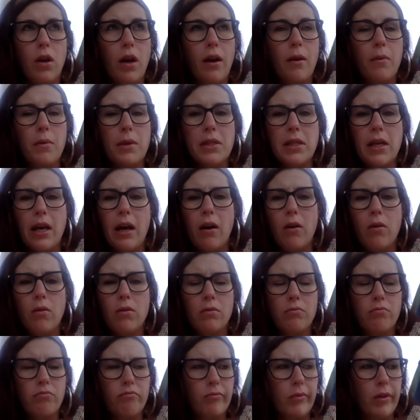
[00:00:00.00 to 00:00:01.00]
I was
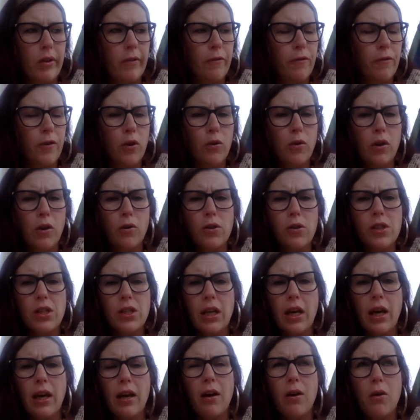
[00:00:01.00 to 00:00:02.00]
out a few
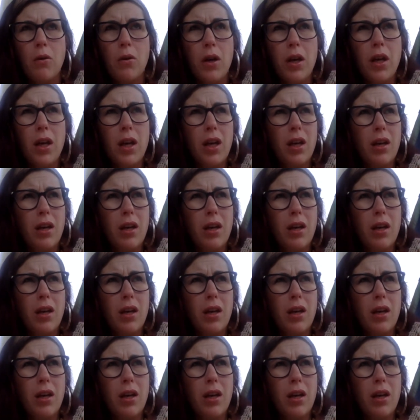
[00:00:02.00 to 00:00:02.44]
years ago